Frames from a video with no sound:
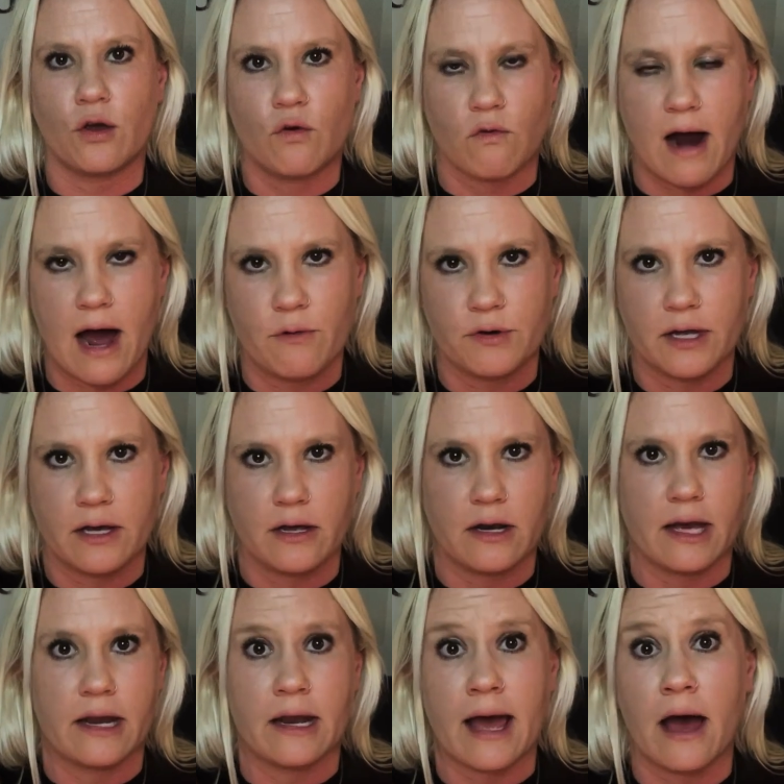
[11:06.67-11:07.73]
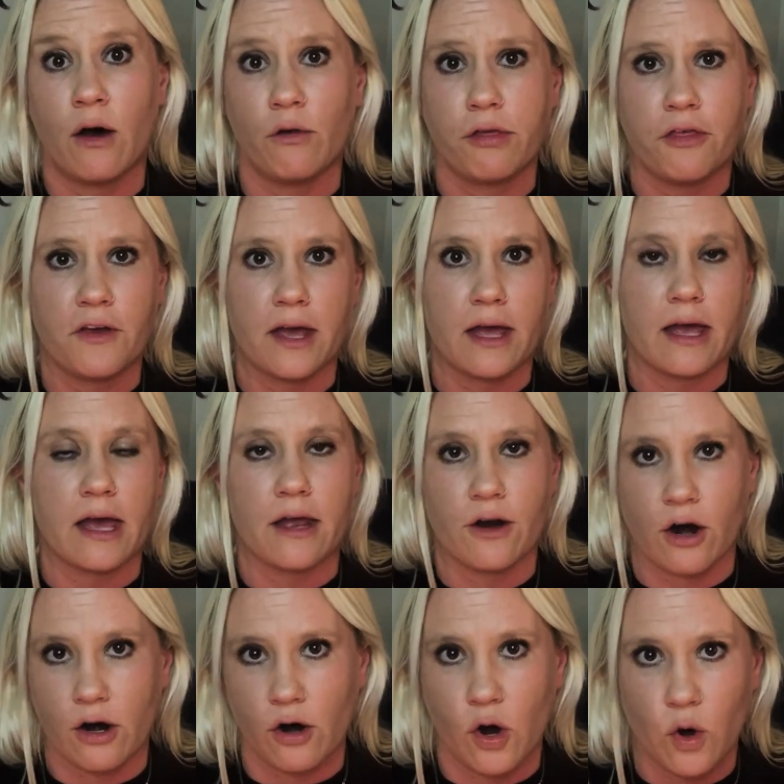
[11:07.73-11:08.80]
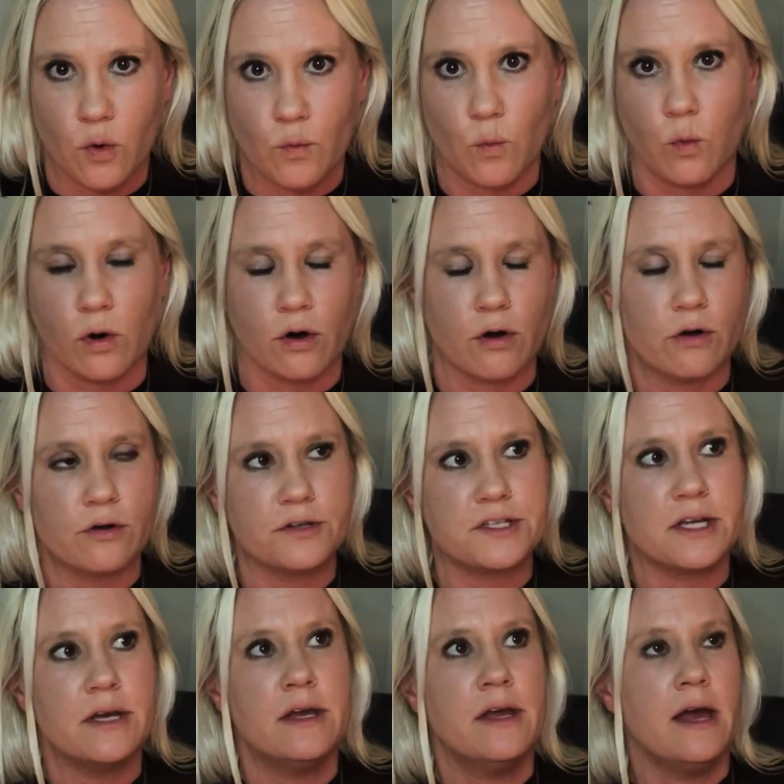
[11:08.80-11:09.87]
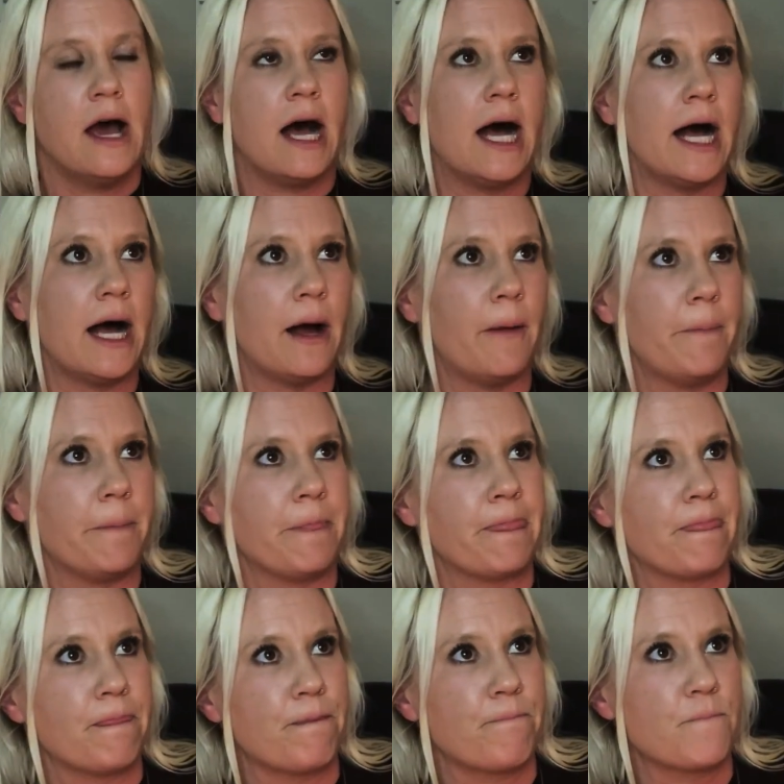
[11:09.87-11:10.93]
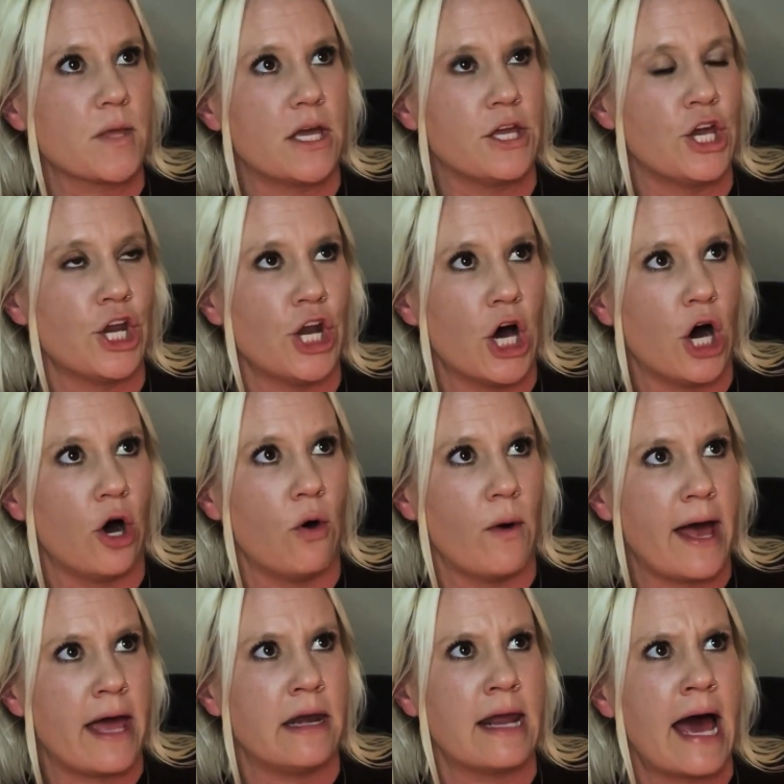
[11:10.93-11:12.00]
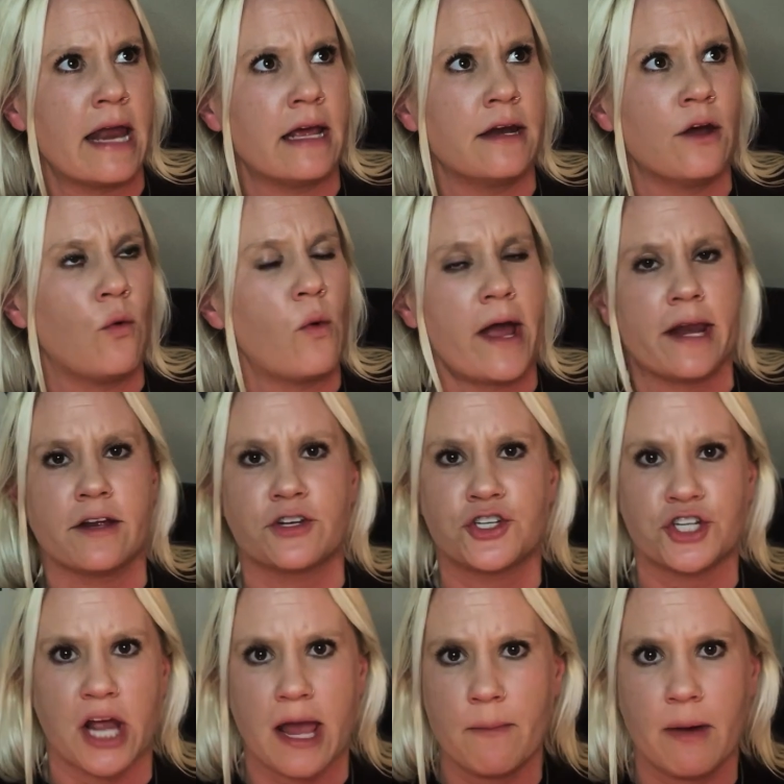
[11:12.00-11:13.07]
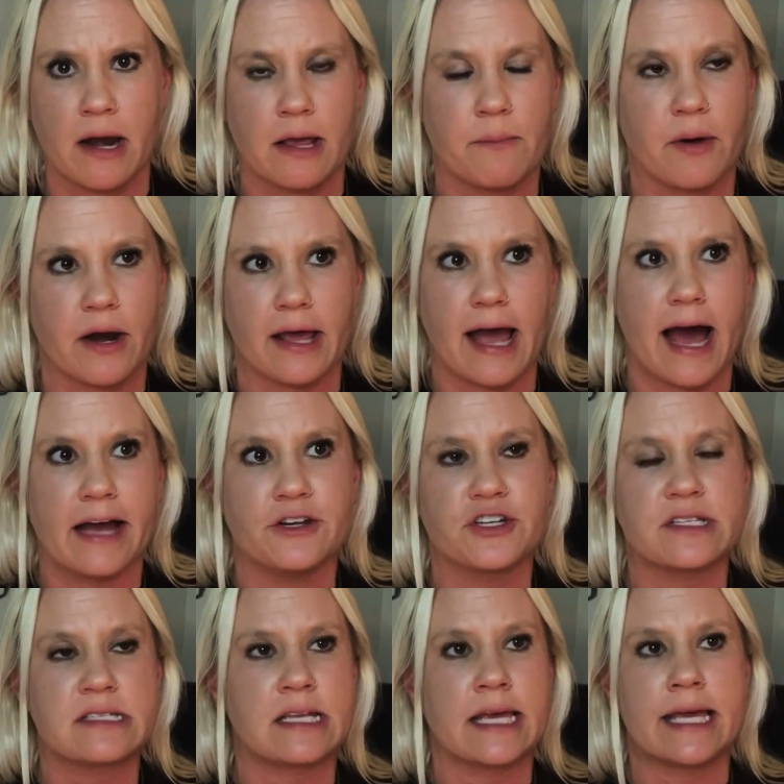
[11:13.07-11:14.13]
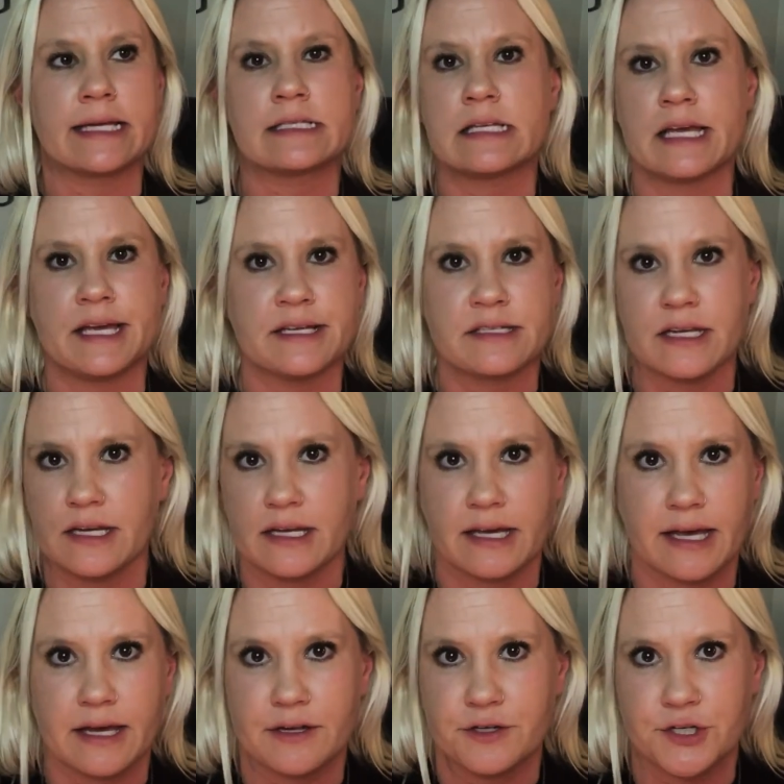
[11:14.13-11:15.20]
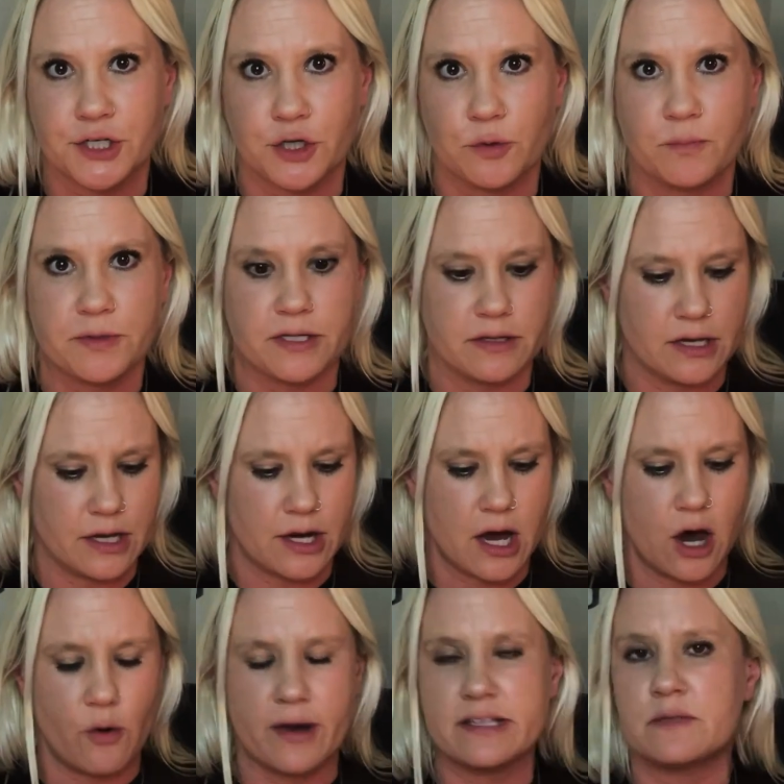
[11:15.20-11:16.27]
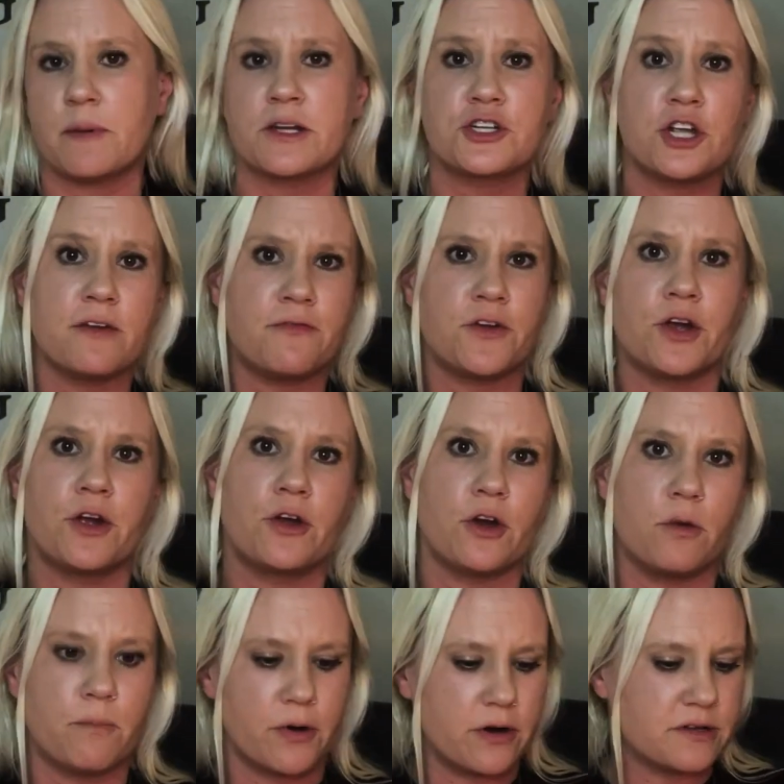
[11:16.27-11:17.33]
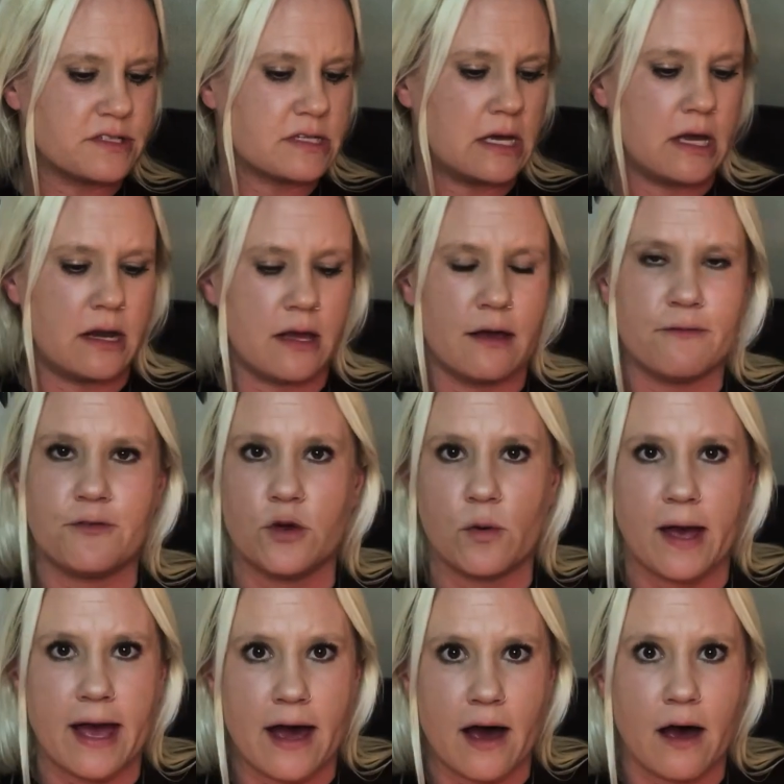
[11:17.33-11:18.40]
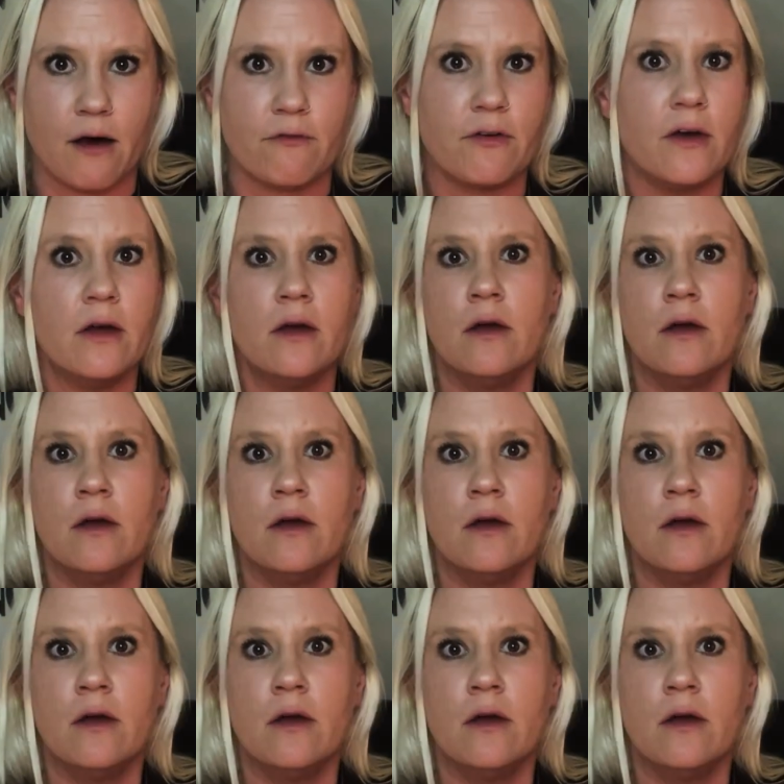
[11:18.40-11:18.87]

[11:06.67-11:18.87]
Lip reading: grounded and healthy in our own world. And not in a way to shame anybody. I just think it's easy to get duped, especially if you're a good person, if you have